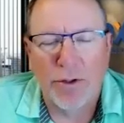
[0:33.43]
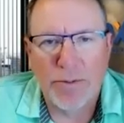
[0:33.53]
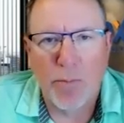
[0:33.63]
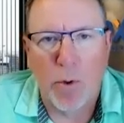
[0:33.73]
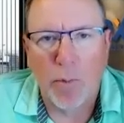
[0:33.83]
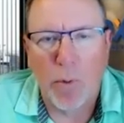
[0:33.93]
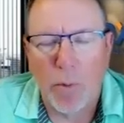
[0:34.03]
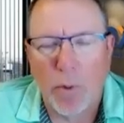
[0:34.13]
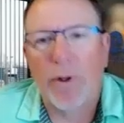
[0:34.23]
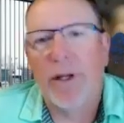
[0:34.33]
this morning where
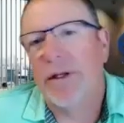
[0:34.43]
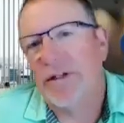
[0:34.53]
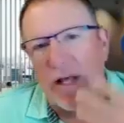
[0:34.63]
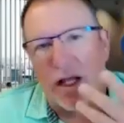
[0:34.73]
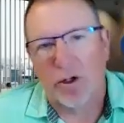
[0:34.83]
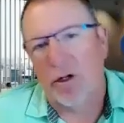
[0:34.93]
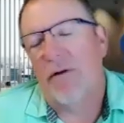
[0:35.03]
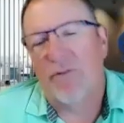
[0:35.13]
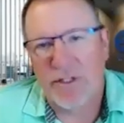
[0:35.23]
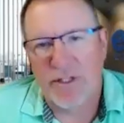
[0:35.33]
we went into seller
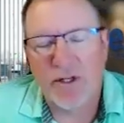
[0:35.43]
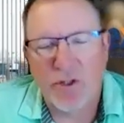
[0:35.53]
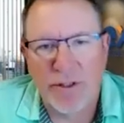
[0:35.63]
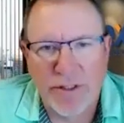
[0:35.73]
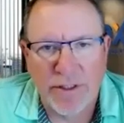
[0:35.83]
conversations